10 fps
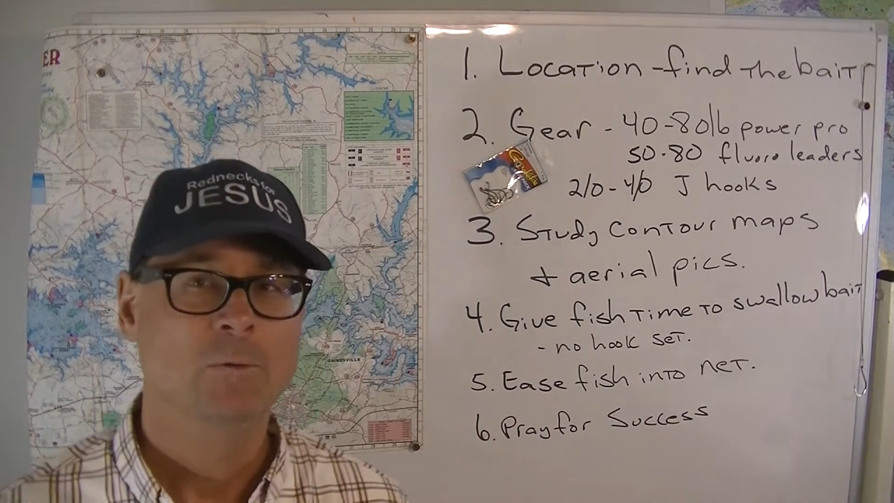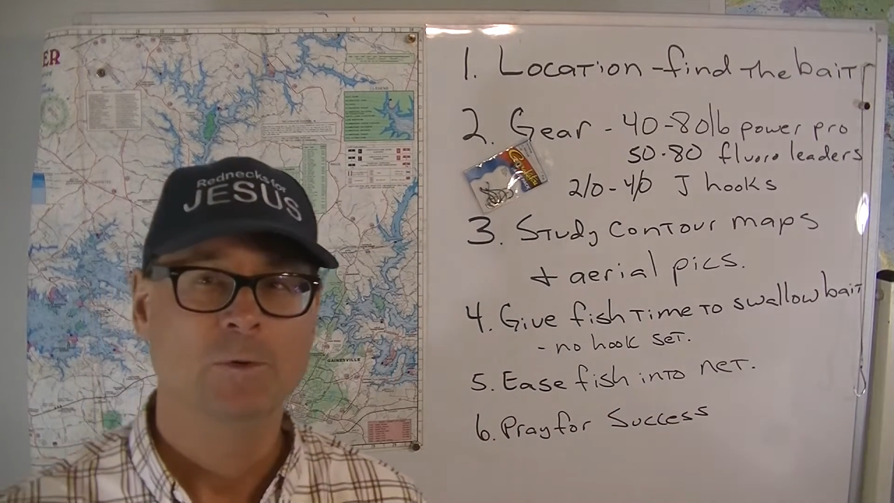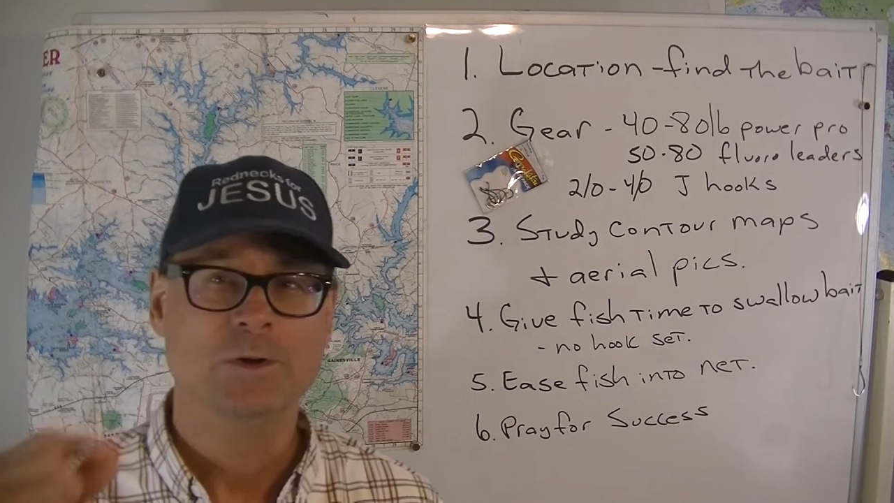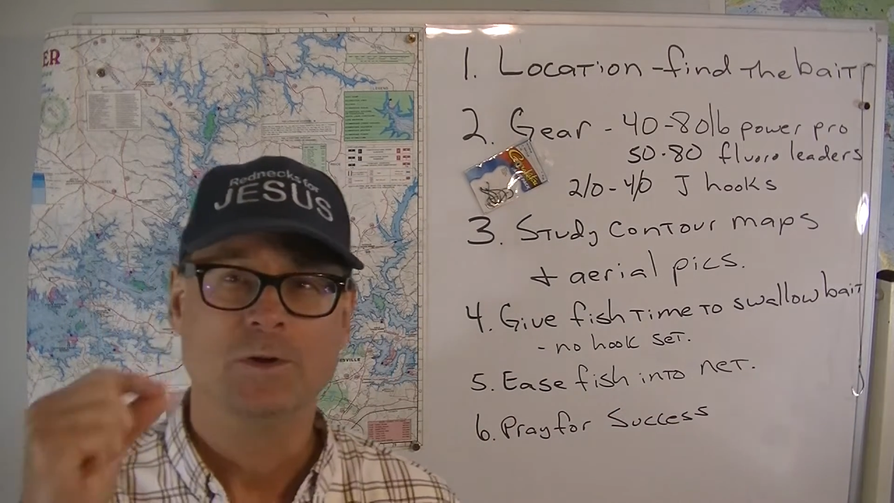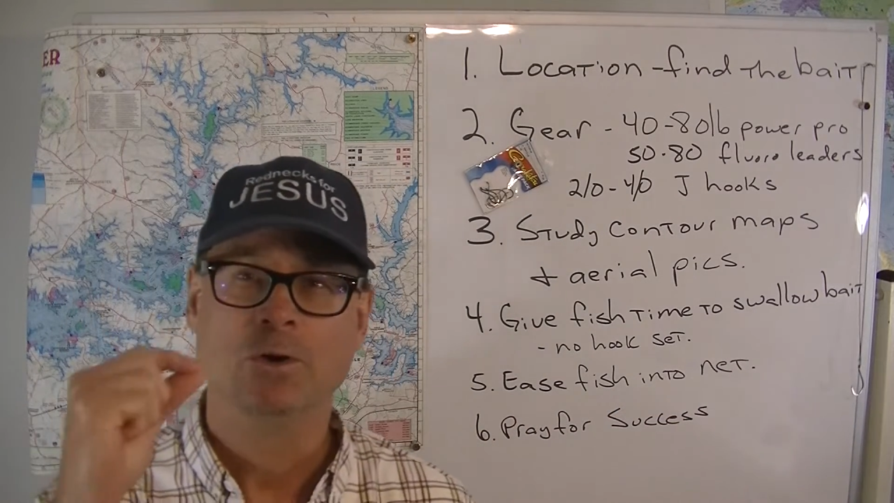
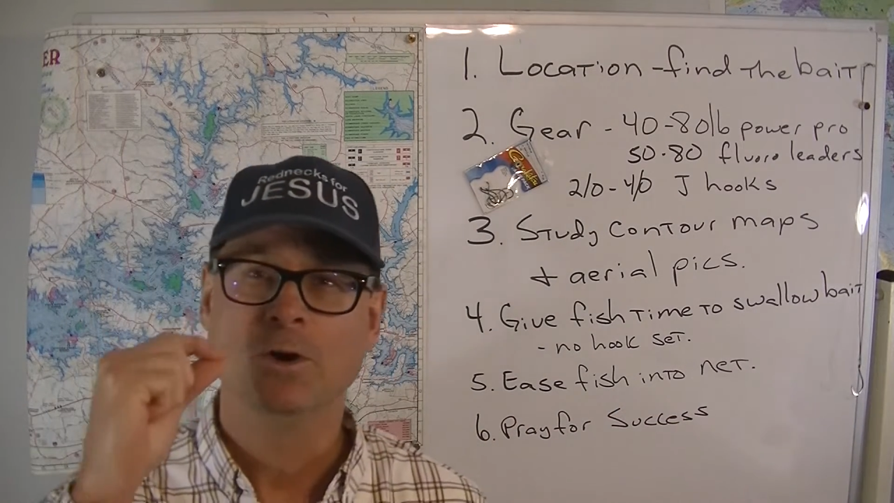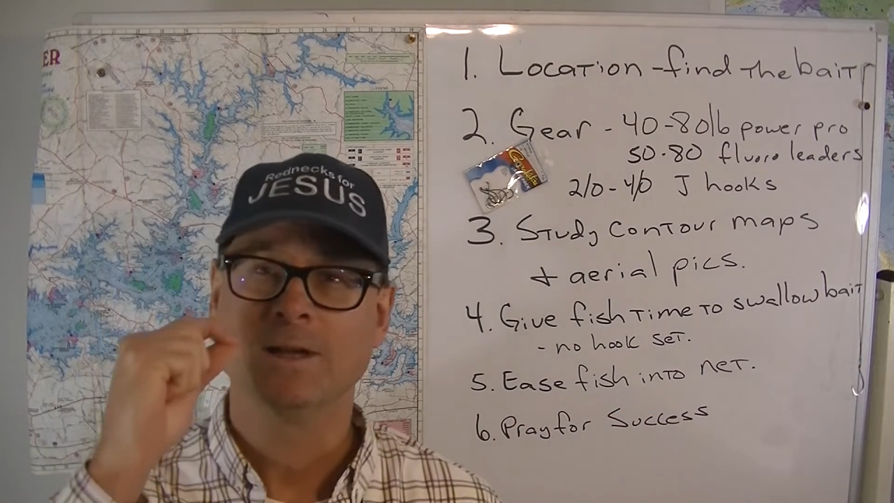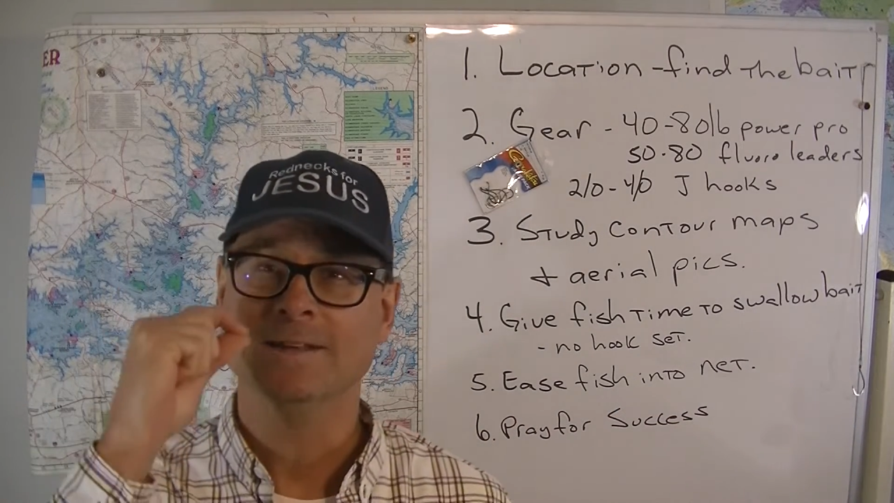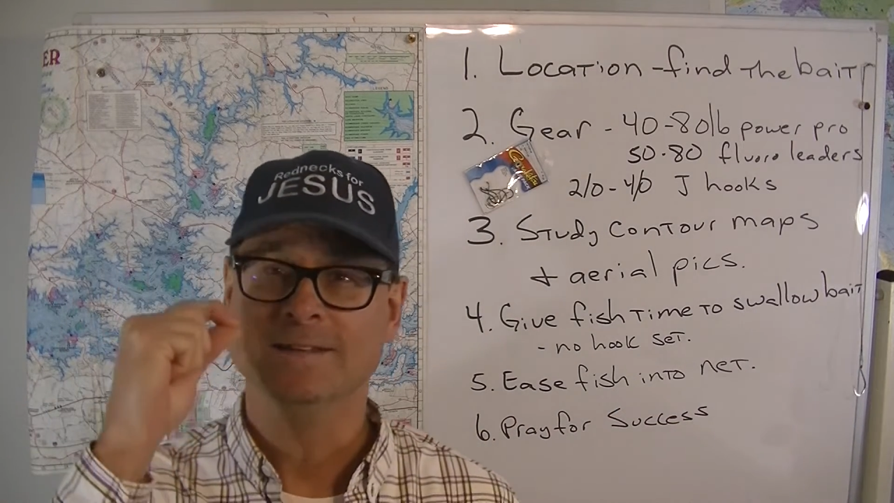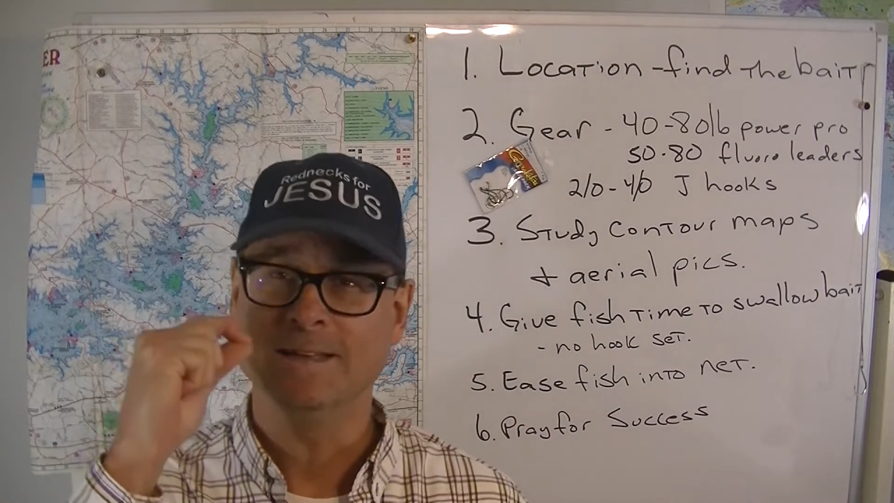when the
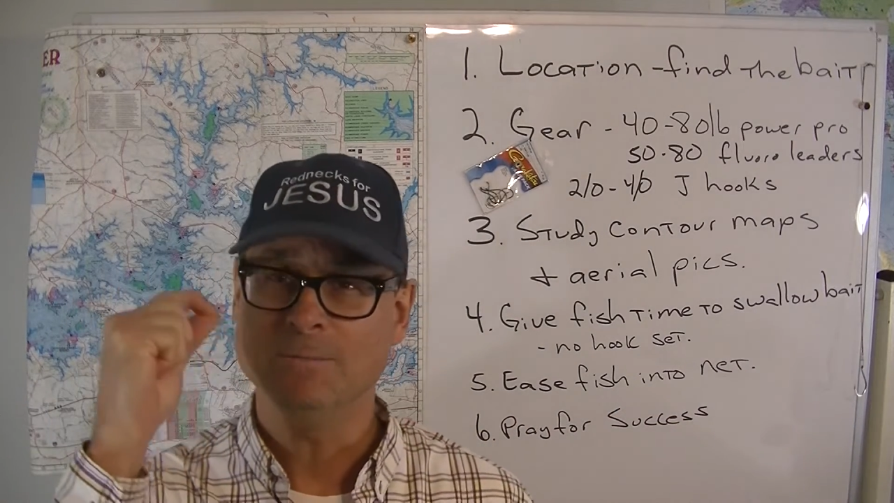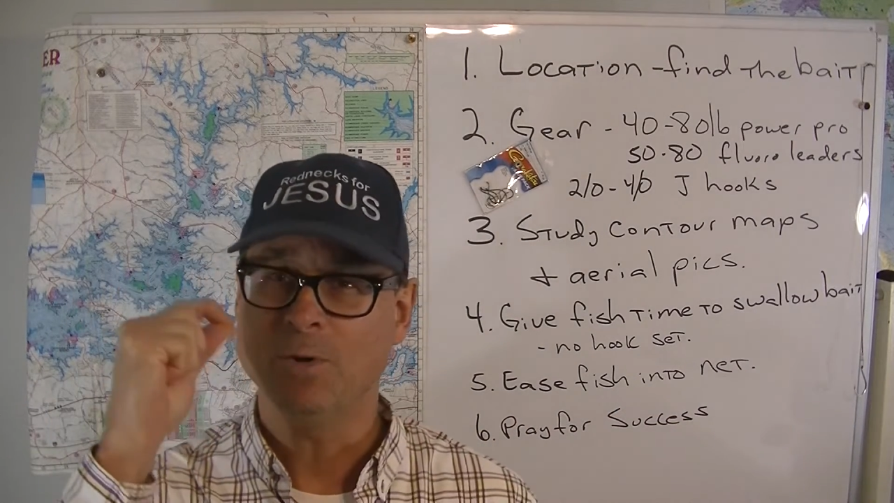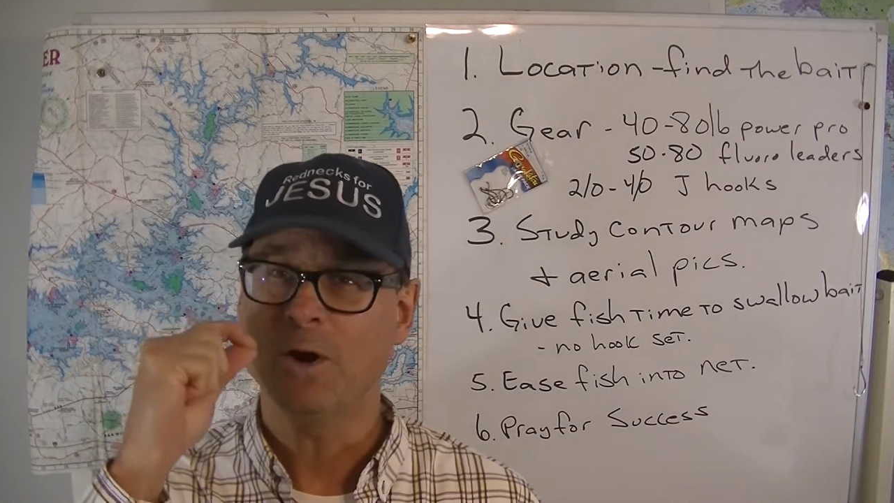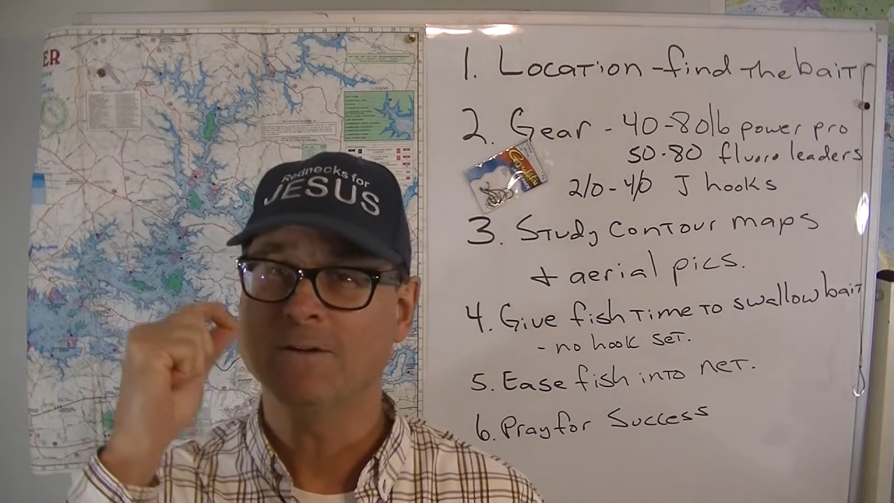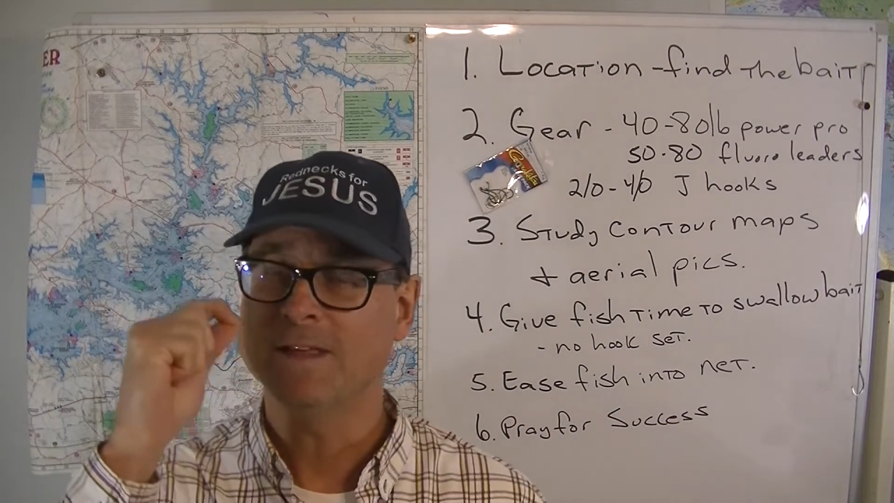hook is in
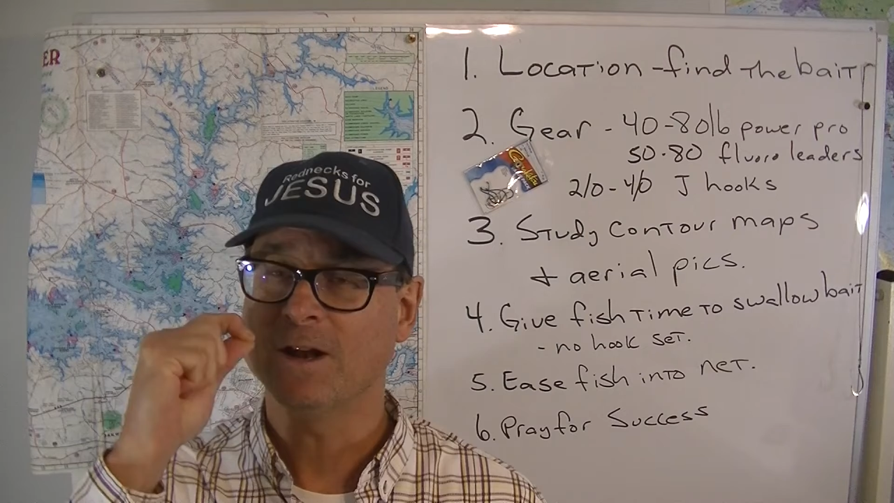part of